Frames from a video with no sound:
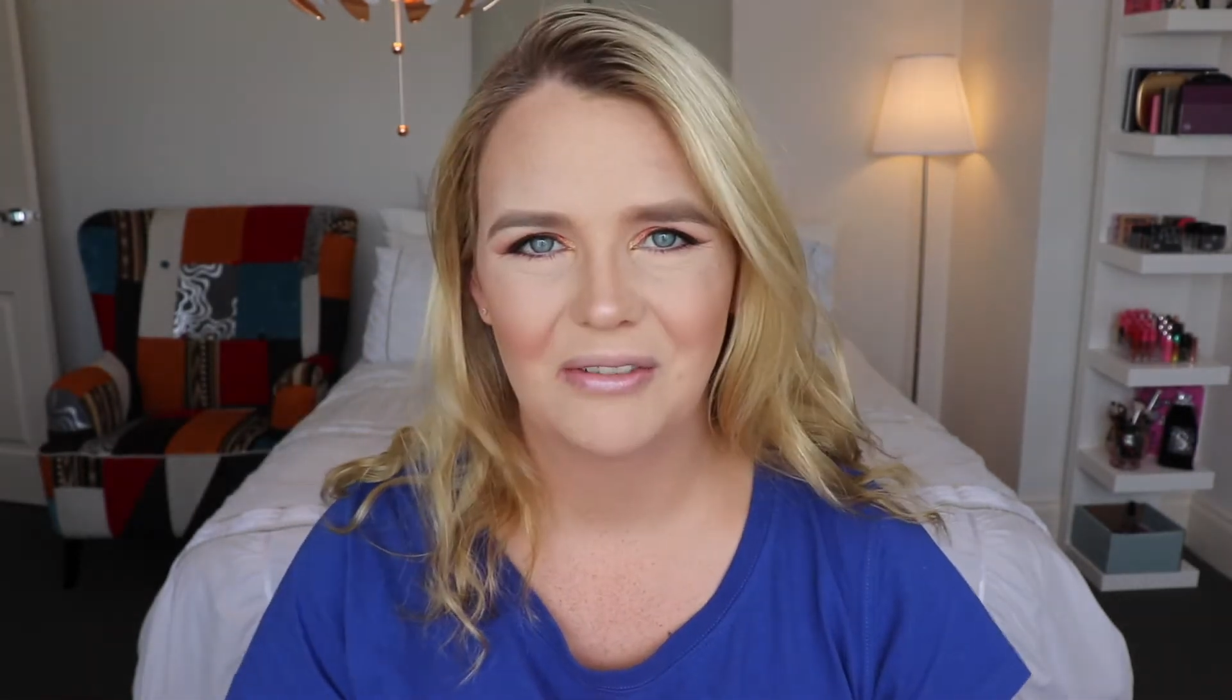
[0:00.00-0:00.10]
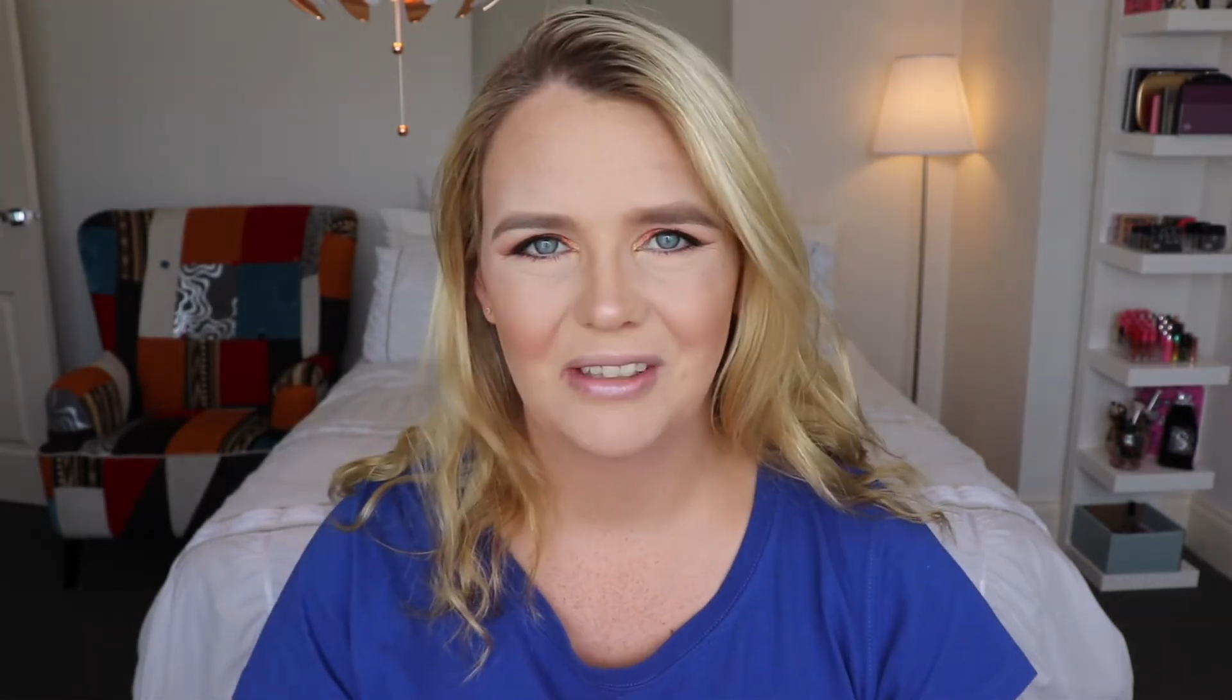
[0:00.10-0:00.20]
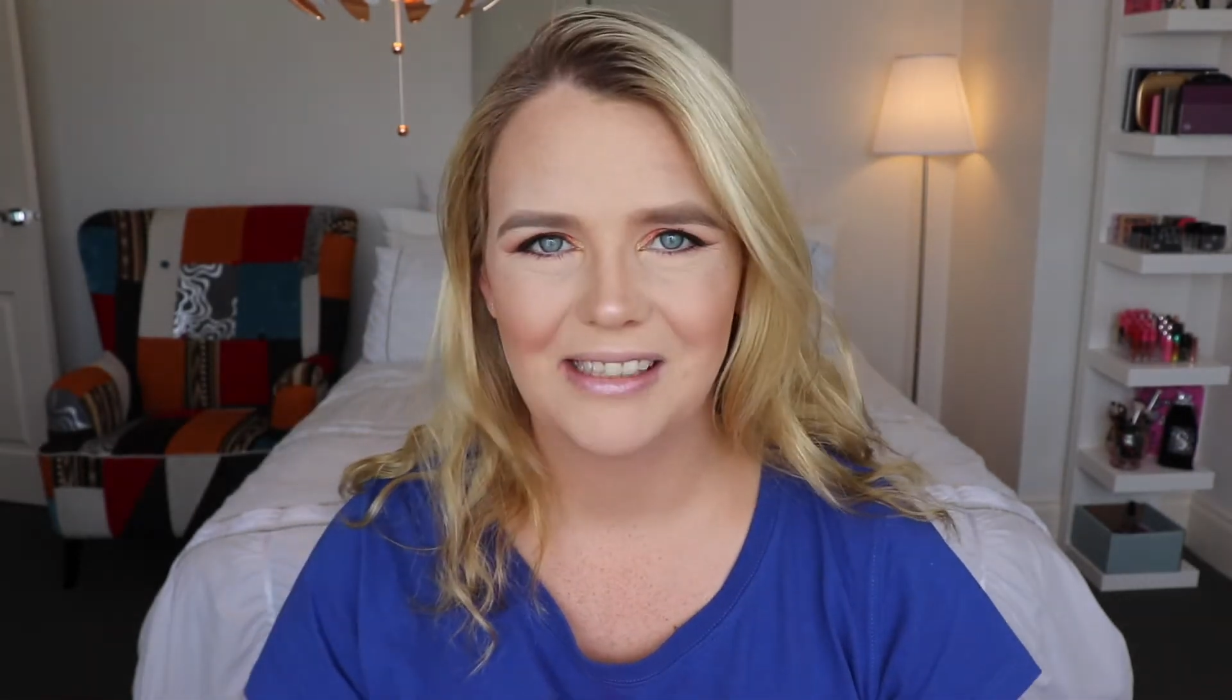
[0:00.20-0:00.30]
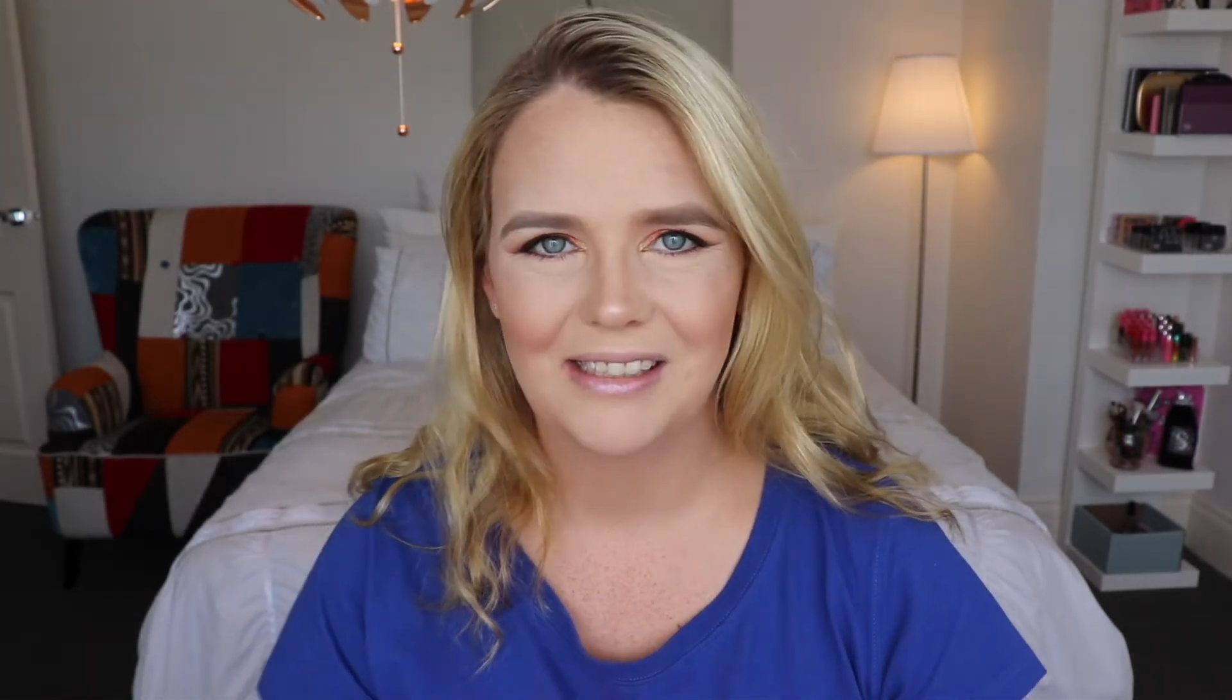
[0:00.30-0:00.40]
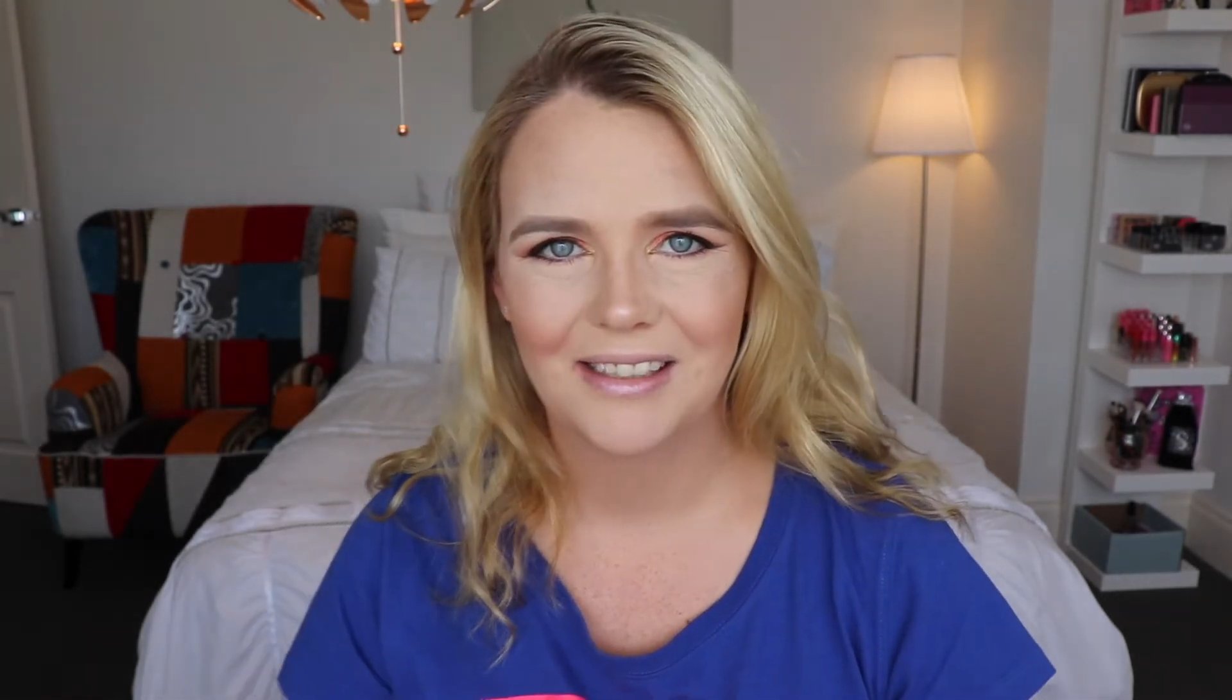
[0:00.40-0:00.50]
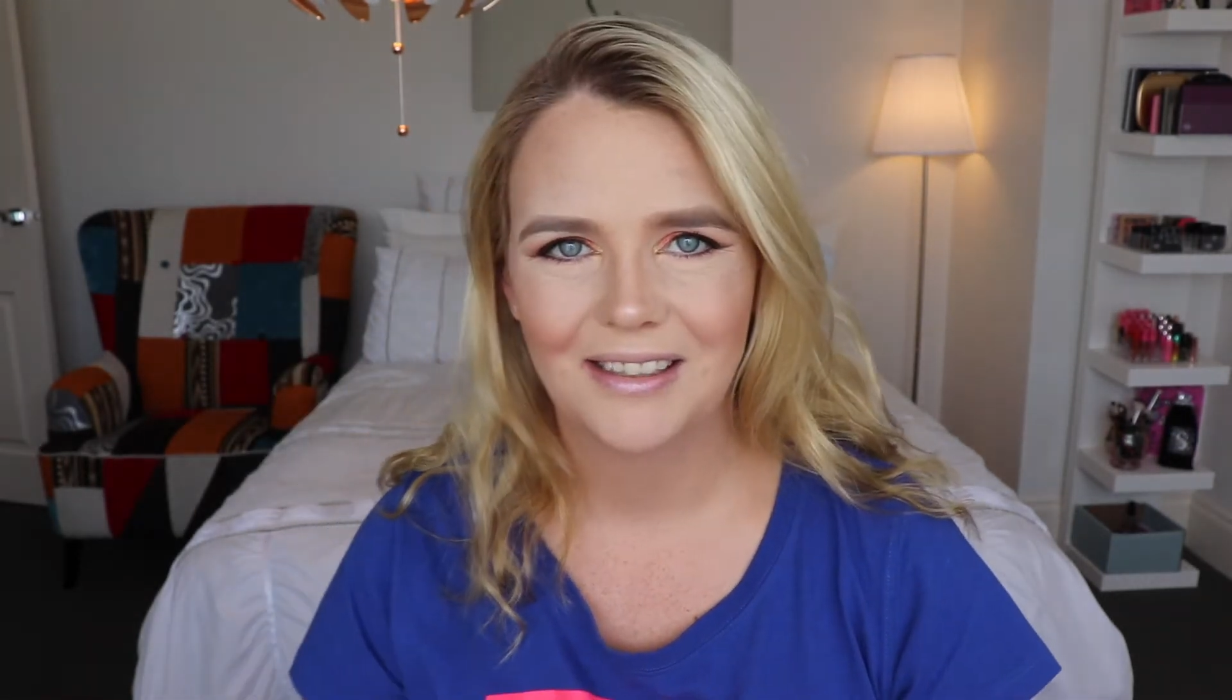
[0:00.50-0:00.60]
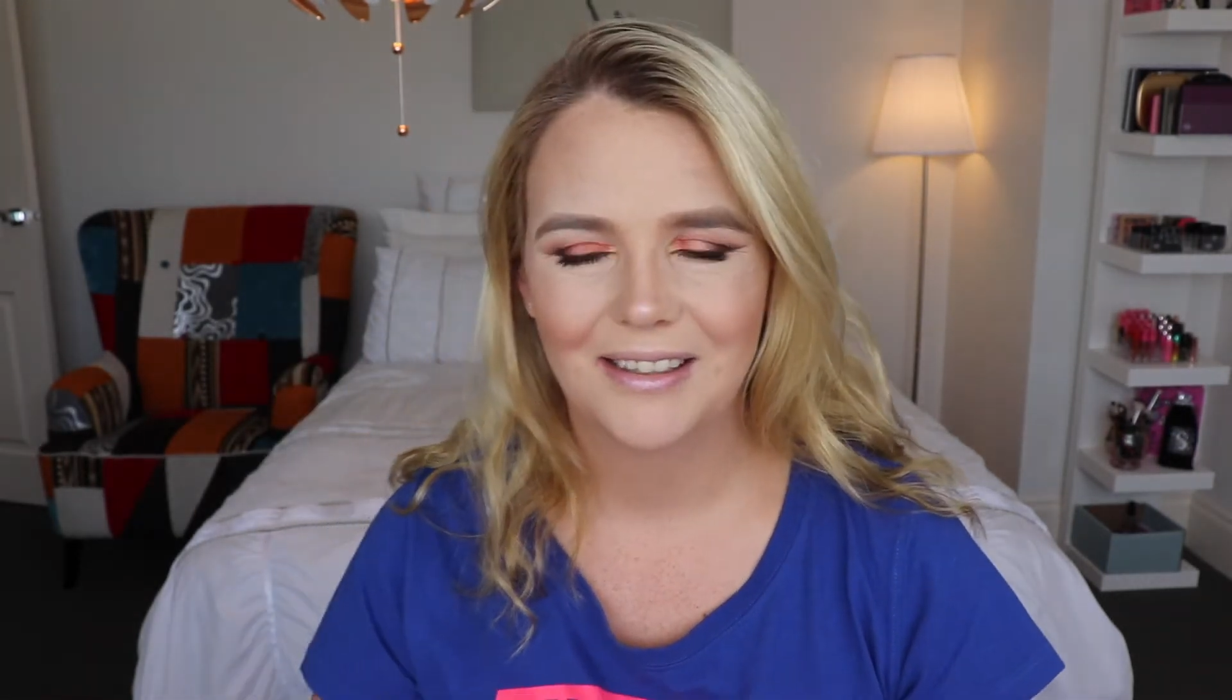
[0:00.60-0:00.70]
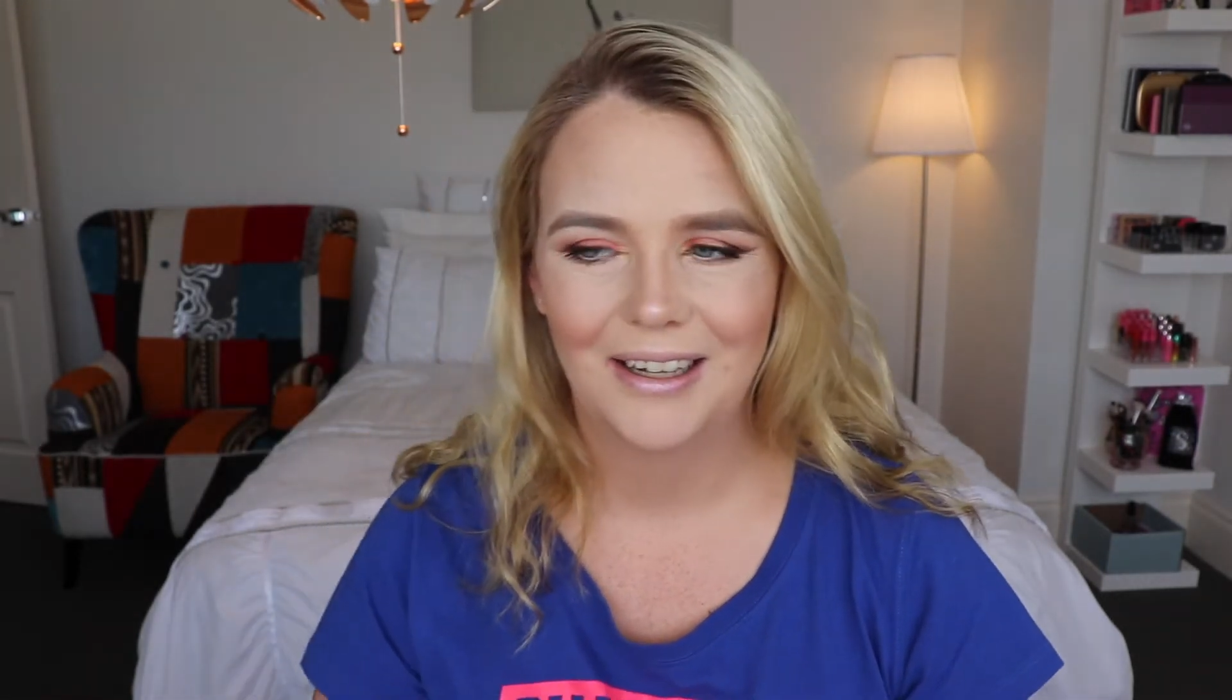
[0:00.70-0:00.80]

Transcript: really,